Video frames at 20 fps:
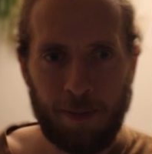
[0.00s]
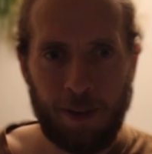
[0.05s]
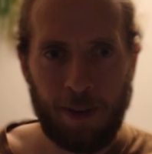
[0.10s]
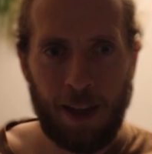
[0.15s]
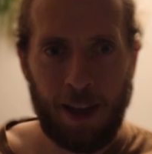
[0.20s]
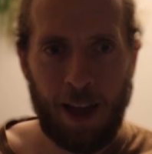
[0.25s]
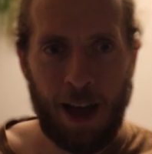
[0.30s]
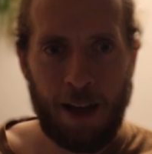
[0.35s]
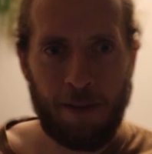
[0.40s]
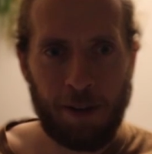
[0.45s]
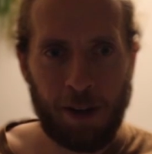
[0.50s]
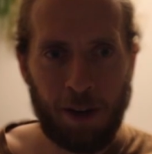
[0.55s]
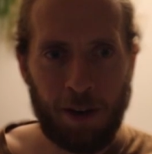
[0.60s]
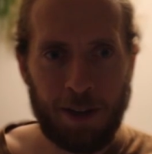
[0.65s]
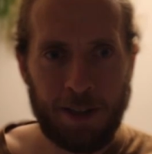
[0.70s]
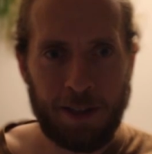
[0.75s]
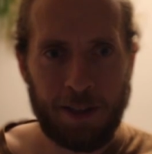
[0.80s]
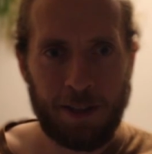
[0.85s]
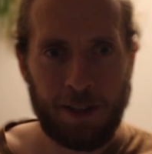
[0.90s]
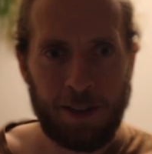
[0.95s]
I have a
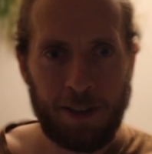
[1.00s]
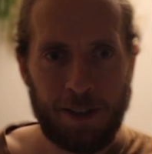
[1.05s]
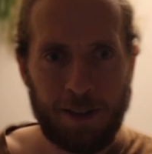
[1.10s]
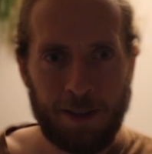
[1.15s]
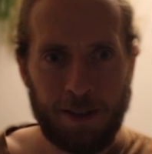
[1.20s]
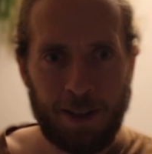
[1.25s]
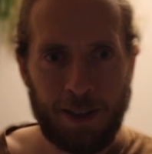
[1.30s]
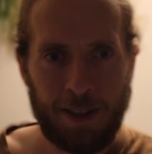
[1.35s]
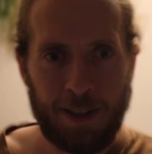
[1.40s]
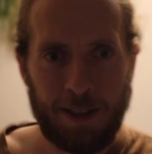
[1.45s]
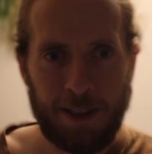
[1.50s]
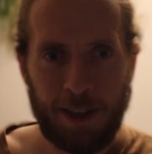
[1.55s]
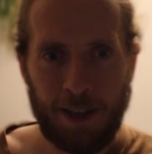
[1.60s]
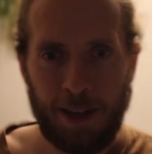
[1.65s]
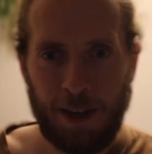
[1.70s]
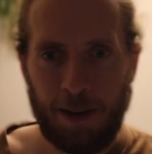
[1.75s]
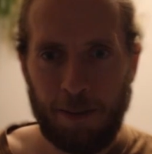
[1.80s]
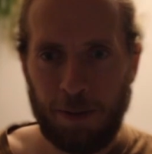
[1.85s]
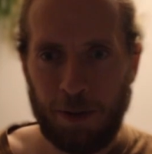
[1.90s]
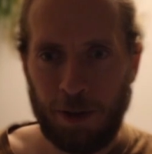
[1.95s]
cluster set
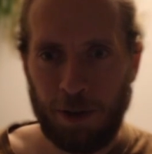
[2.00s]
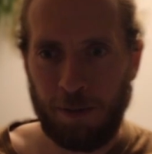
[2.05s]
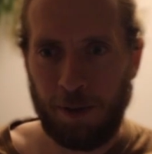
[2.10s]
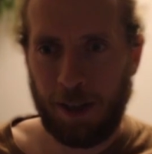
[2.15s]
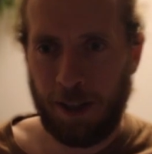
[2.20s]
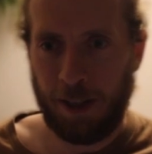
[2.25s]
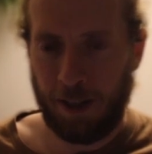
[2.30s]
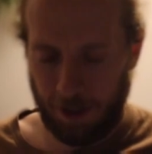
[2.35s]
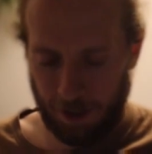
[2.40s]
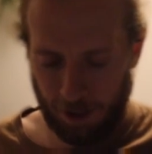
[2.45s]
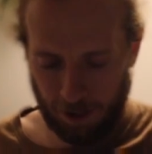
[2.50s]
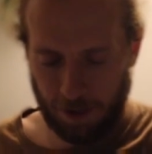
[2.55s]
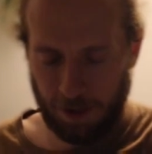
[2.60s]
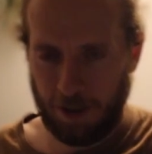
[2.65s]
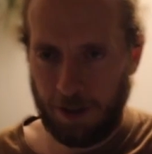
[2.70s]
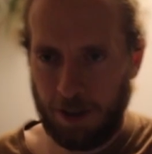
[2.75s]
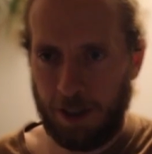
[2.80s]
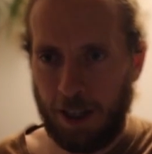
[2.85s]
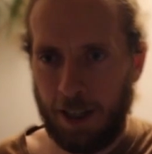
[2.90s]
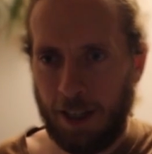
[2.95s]
up, so we can
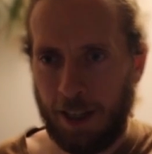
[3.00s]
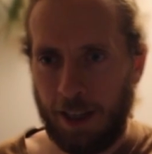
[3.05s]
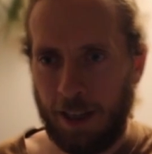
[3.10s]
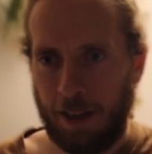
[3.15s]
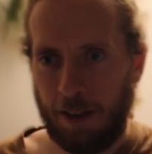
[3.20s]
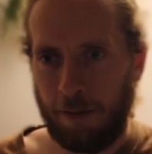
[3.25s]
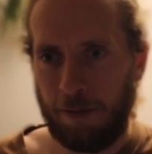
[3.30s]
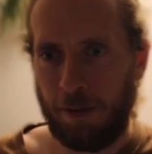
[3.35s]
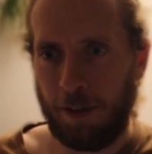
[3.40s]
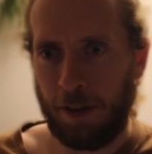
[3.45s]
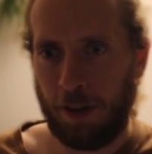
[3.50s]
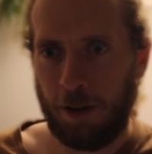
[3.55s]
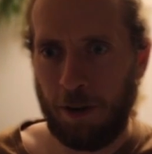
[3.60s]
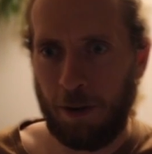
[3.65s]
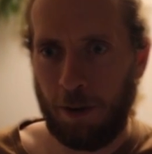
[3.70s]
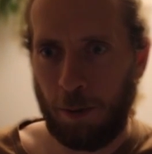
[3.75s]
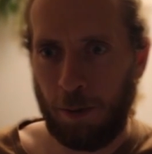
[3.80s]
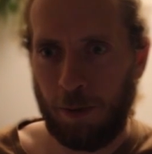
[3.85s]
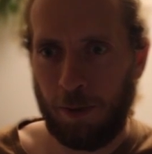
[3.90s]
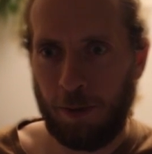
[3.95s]
just check if the
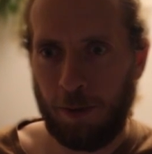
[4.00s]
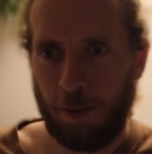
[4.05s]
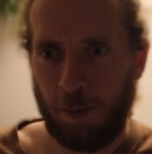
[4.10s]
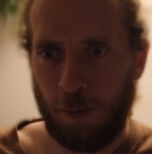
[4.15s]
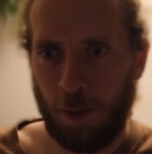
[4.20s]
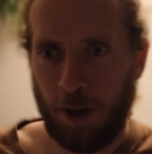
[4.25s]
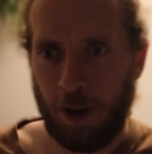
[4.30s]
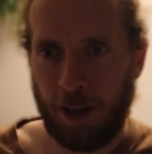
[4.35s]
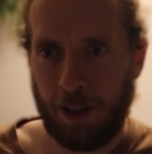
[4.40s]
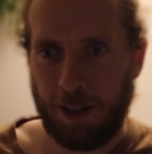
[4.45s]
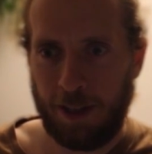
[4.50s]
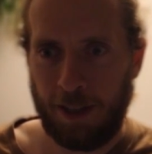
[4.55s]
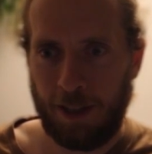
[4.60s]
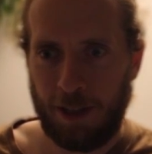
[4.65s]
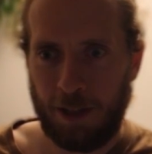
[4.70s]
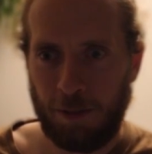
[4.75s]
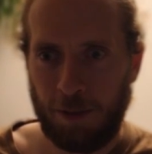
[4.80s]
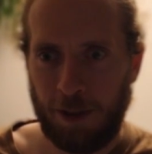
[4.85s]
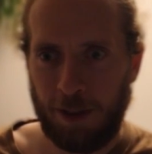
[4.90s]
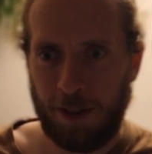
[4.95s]
code works here
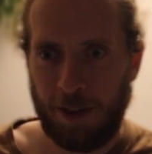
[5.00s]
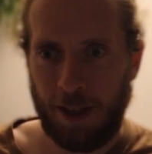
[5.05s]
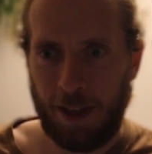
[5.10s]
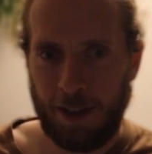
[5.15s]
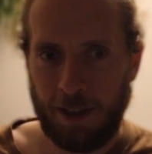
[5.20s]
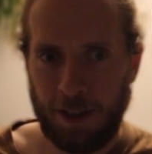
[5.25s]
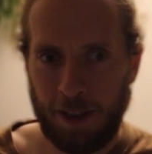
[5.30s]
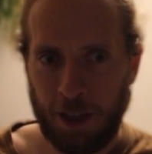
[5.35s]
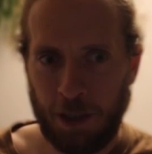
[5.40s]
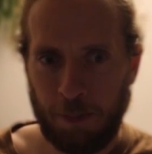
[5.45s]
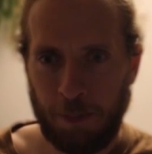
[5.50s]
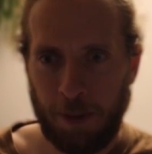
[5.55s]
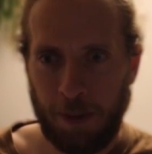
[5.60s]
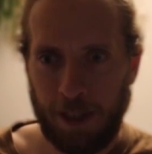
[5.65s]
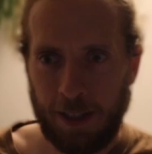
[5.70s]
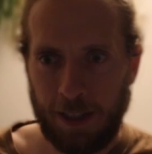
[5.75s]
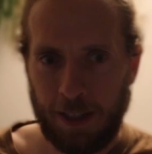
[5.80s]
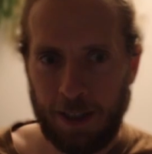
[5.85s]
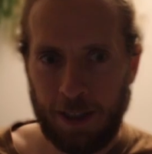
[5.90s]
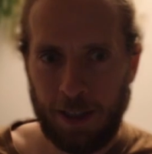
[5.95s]
as well as
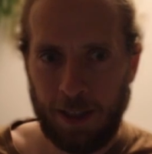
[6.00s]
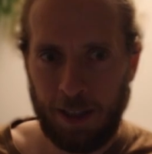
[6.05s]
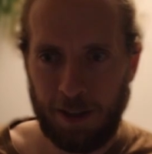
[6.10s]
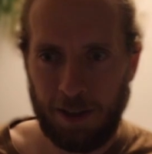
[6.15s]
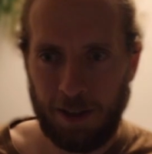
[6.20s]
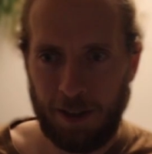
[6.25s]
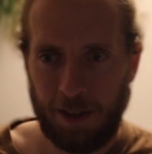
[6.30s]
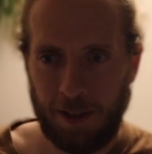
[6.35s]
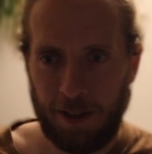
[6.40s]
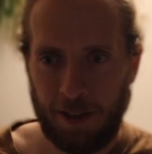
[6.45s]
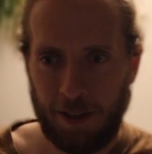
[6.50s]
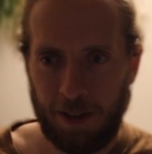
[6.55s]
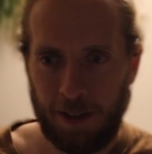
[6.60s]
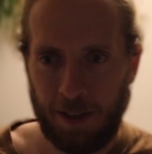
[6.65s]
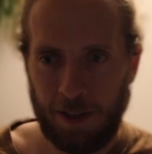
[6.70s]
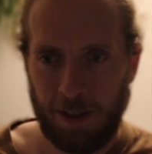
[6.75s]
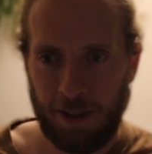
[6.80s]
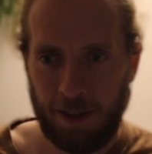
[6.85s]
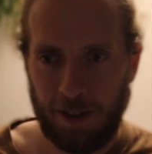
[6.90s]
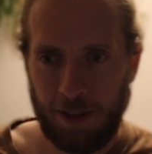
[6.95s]
expected.
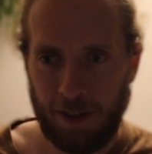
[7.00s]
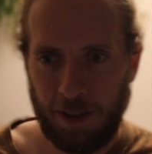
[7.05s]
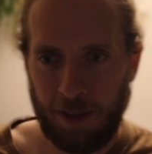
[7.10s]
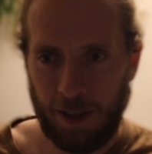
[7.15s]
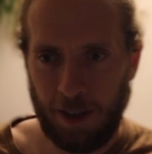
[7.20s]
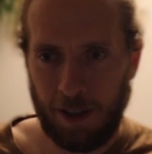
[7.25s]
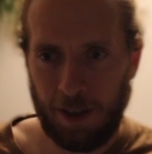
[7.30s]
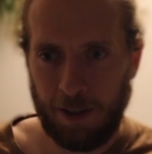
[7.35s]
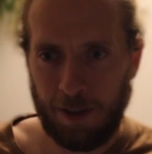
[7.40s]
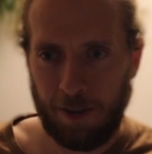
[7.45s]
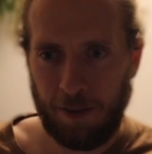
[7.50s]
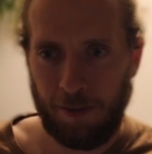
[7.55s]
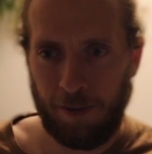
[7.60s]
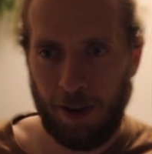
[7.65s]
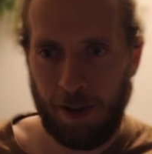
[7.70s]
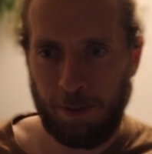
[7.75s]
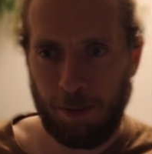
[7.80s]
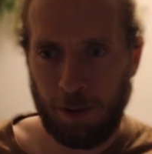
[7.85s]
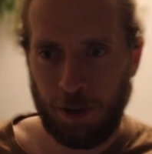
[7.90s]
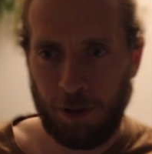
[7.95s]
Yeah,
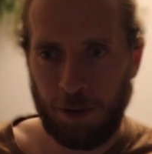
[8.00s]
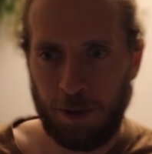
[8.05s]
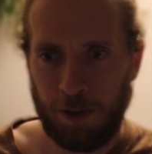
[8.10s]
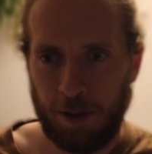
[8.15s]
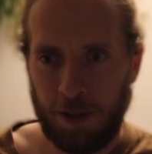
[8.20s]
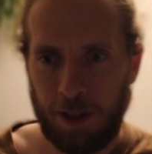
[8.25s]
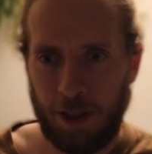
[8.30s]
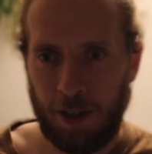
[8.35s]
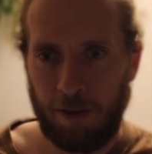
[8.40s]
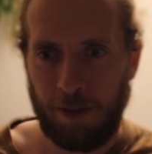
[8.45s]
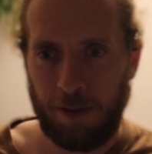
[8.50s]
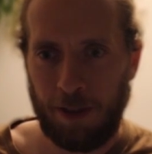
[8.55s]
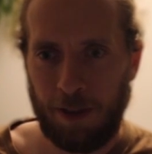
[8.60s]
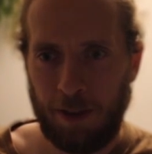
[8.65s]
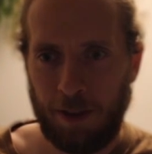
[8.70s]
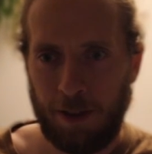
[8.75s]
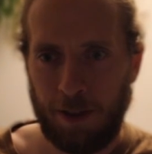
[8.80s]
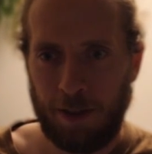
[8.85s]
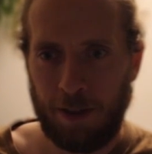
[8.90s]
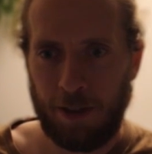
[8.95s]
5 + 2 is
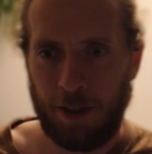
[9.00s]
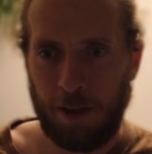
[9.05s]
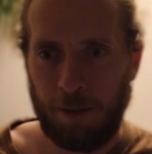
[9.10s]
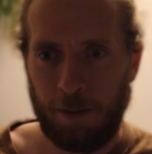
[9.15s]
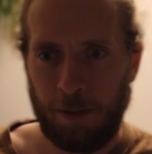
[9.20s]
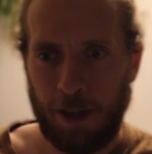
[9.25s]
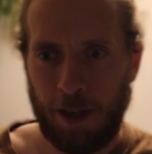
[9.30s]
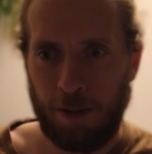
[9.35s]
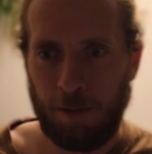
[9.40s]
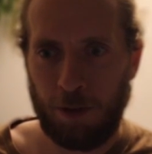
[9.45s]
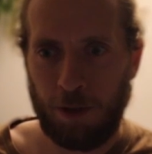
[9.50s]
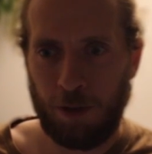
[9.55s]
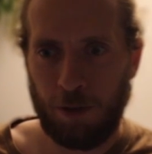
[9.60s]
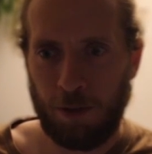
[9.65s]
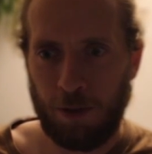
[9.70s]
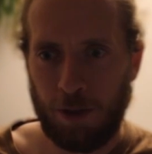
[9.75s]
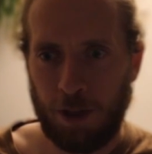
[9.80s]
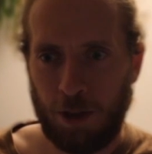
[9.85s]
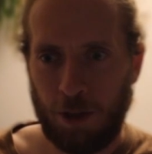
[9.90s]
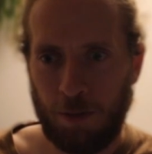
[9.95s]
7, 10 ×
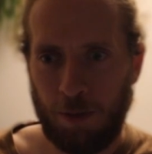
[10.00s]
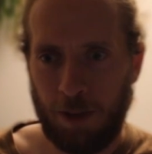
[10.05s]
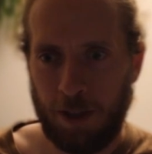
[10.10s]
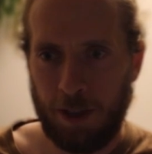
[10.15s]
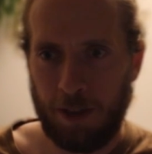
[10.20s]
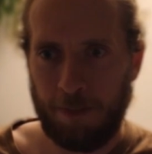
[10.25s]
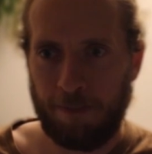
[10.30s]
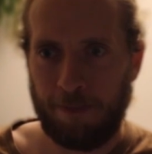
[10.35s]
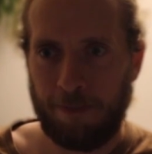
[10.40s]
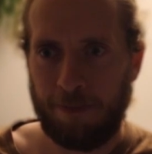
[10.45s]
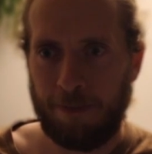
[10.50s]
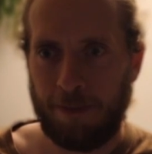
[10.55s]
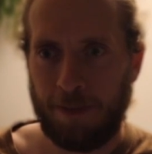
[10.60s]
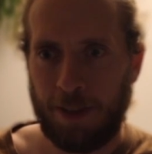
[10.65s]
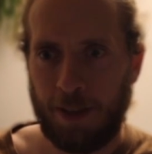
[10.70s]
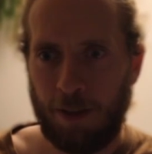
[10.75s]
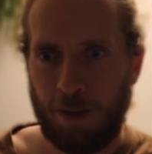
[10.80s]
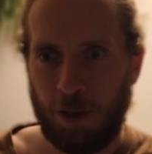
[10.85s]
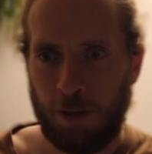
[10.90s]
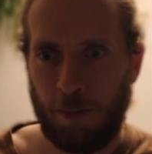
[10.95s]
2 is 20.
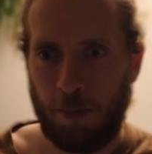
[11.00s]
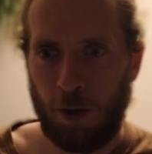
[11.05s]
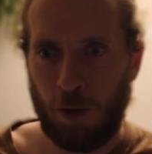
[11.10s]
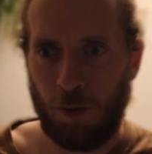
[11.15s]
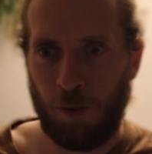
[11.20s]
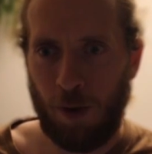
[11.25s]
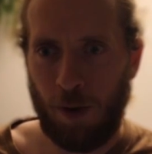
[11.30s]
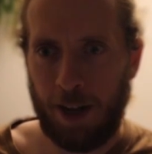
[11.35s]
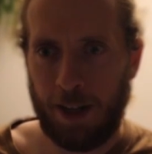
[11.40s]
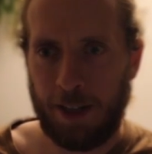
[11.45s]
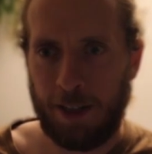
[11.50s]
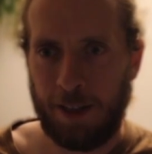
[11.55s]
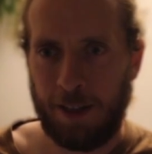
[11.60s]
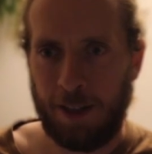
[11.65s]
Sounds about right.